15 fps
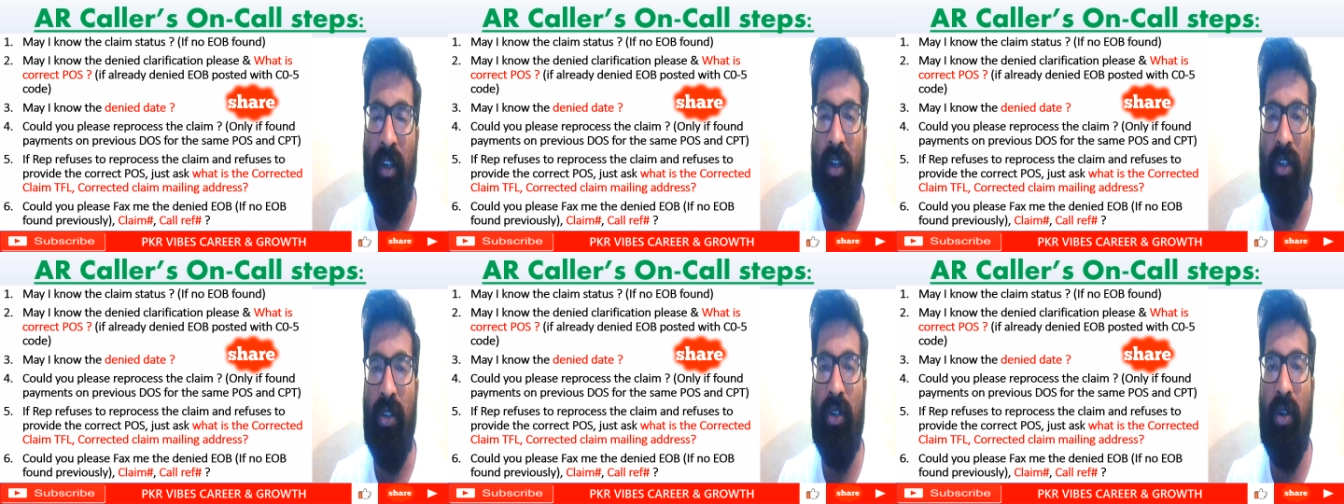
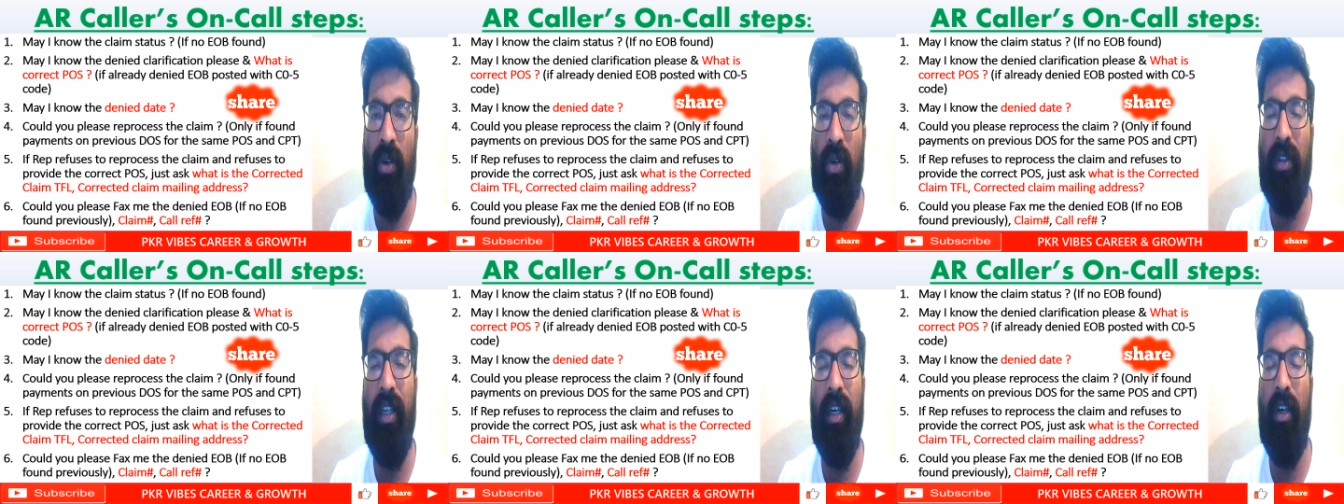
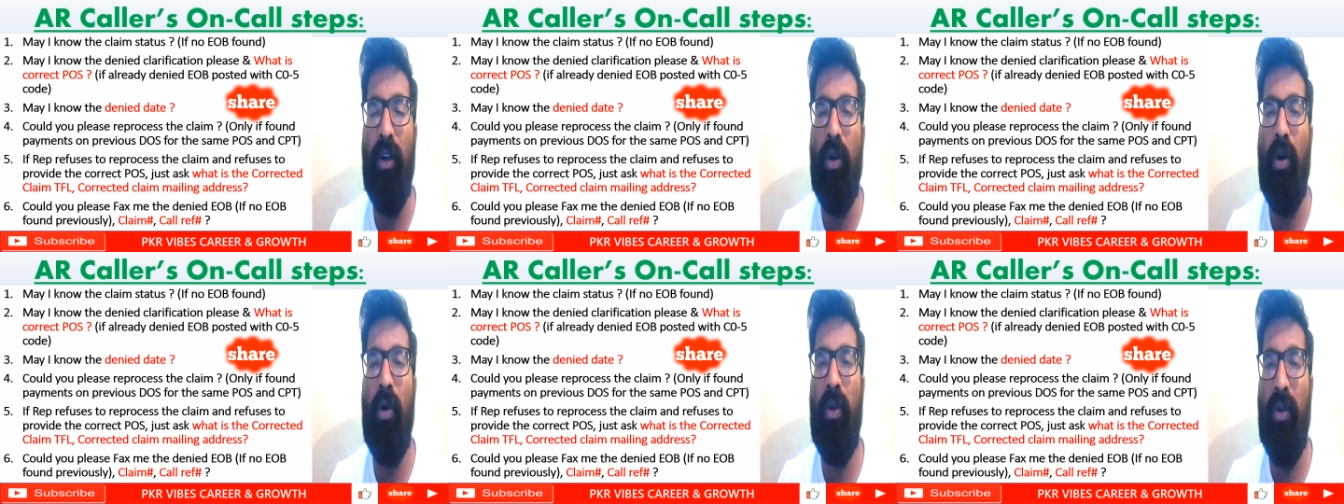So then
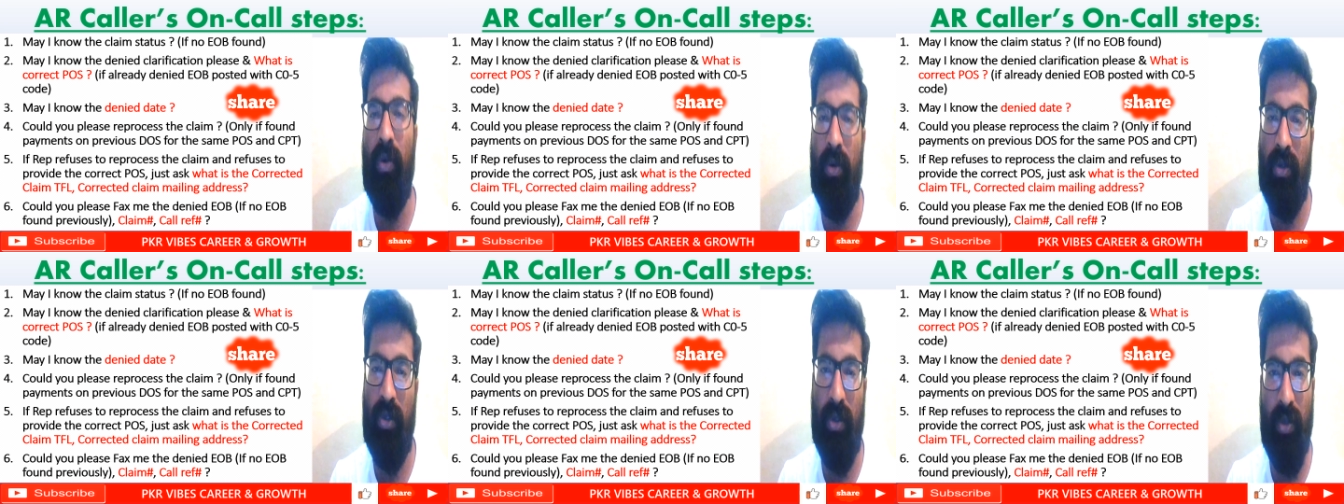no
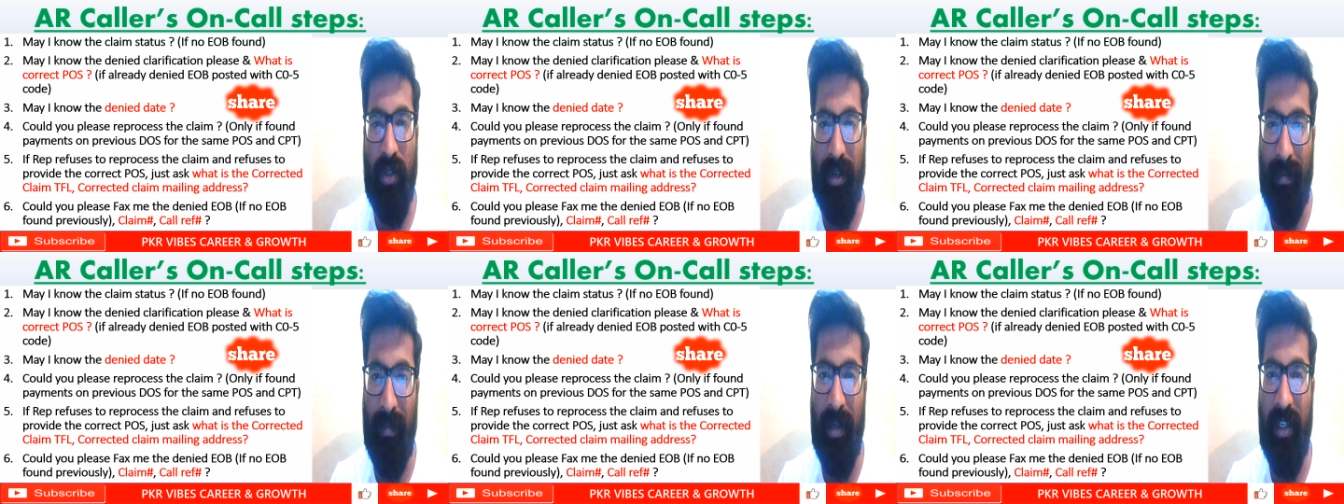use to
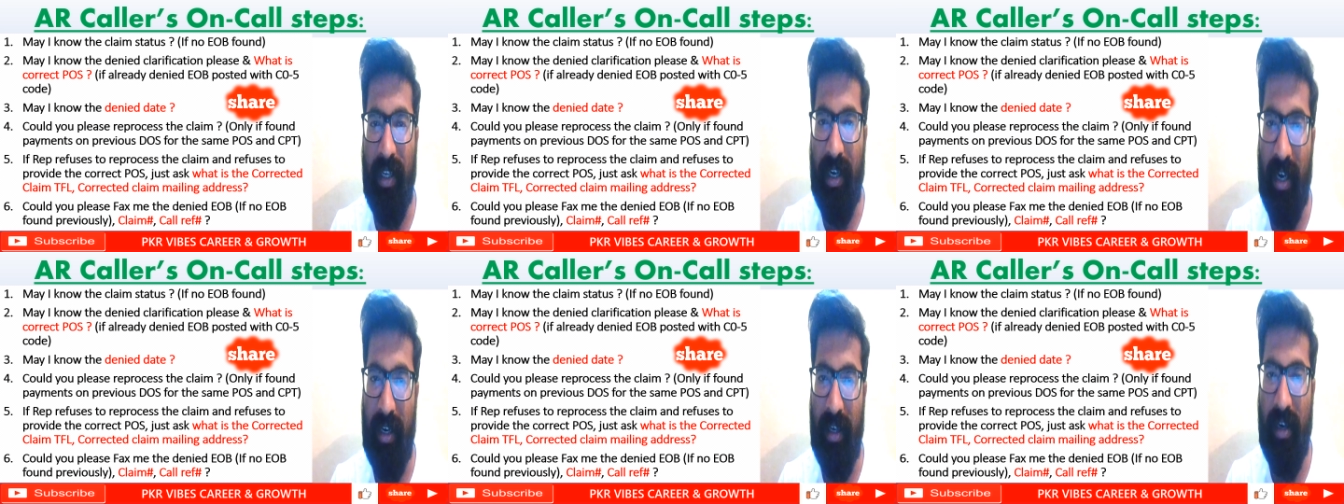submit the
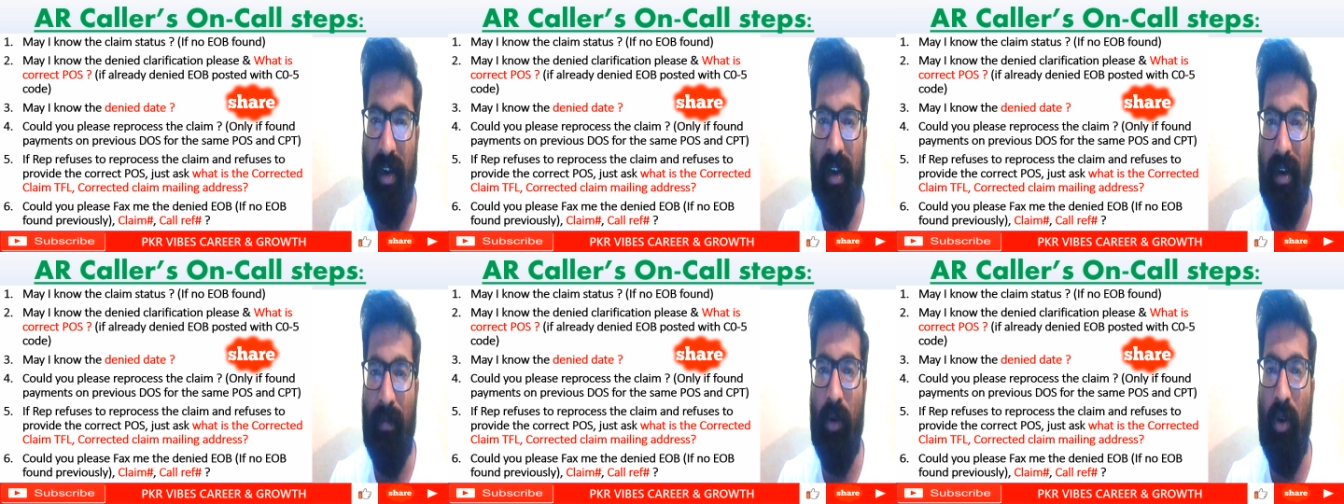corrected
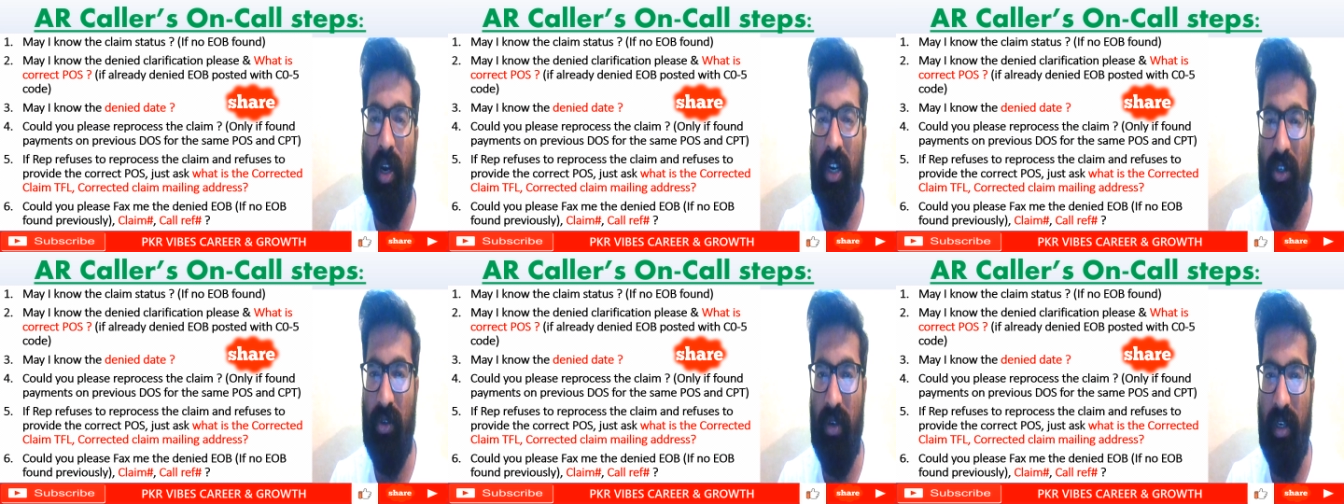claim to
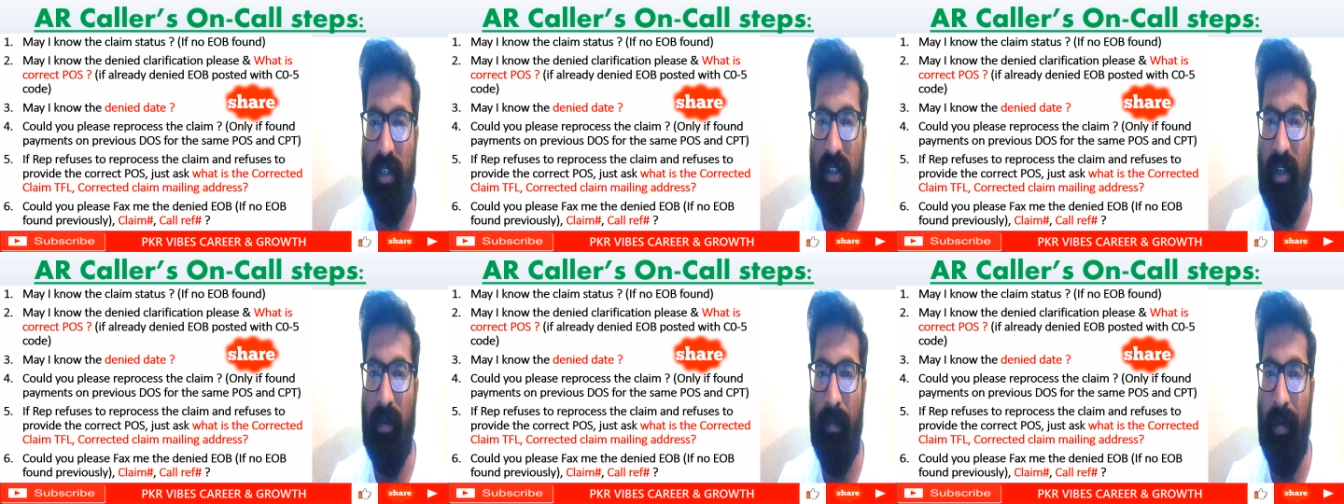
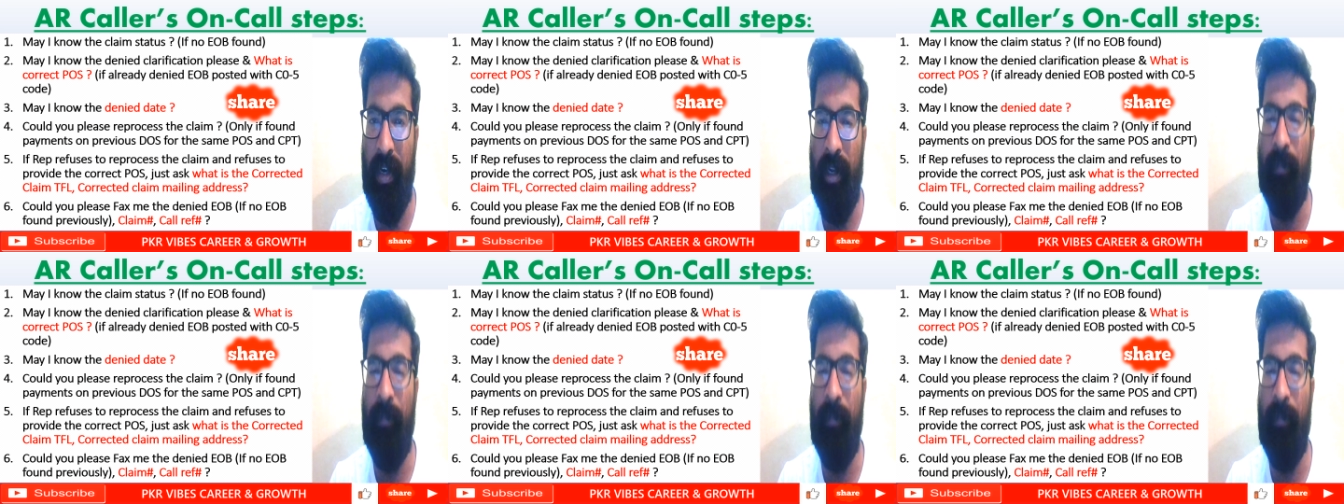insurance company.